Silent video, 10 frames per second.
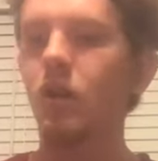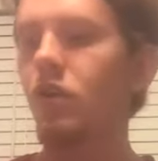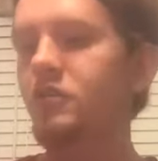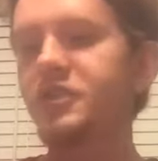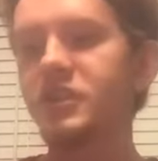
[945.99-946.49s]

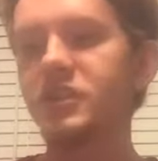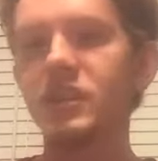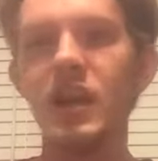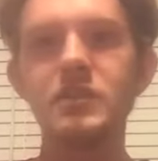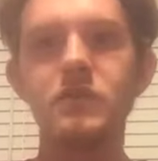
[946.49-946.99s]
All six
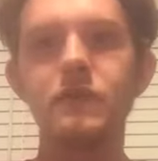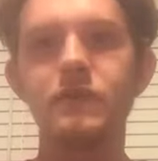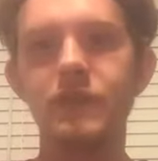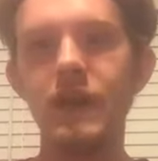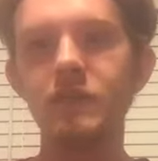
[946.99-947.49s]
guys are
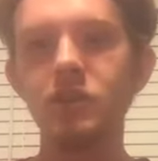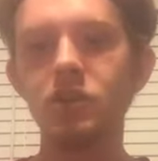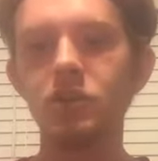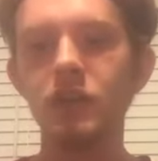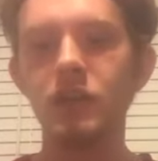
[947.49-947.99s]
very
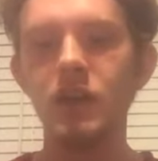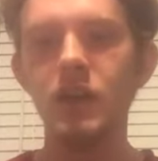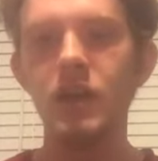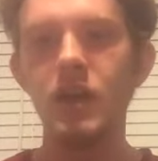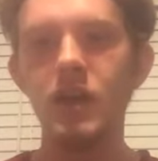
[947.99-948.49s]
good.
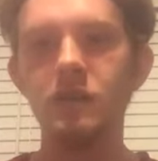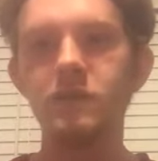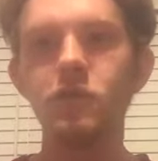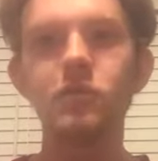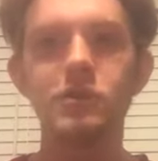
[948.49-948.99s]
And of
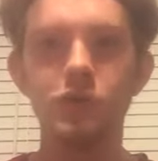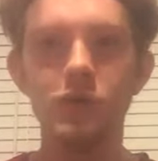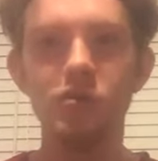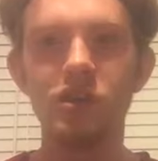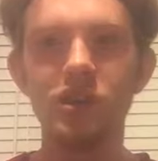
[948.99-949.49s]
course, we
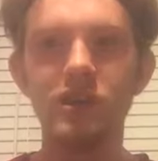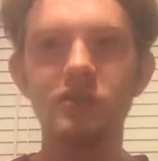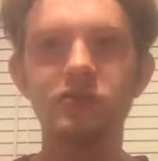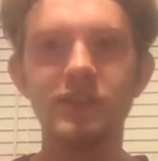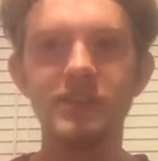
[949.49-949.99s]
were going to get a
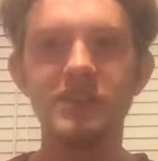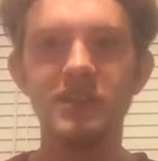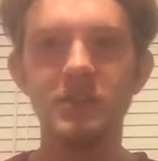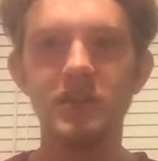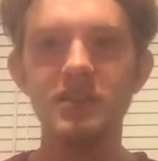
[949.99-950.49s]
great
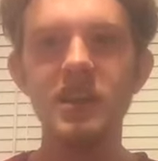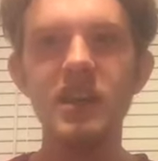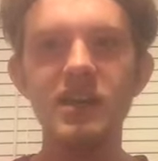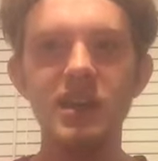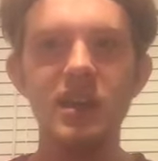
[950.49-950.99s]
six-man
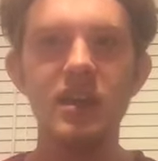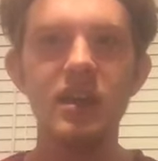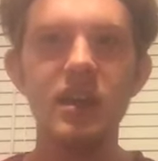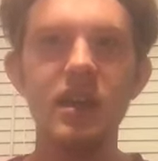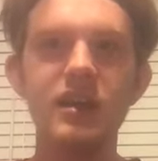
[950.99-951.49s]
tag.
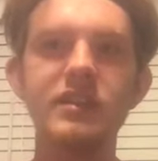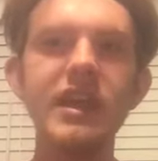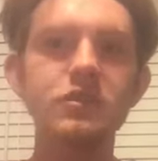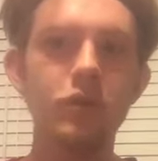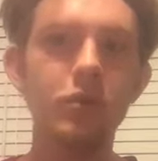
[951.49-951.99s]
And
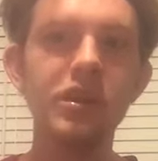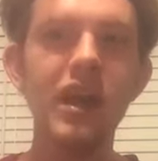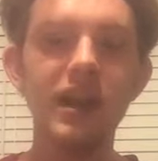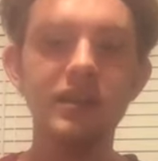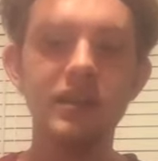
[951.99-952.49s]
that's what we
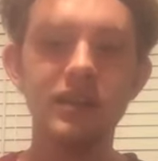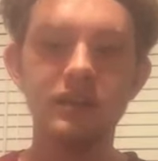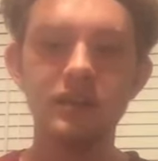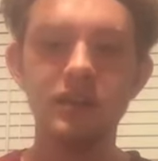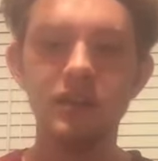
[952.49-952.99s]
got at the end
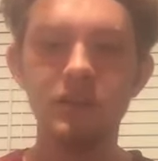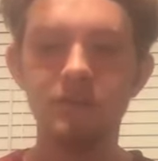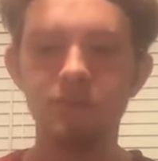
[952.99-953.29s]
of the night.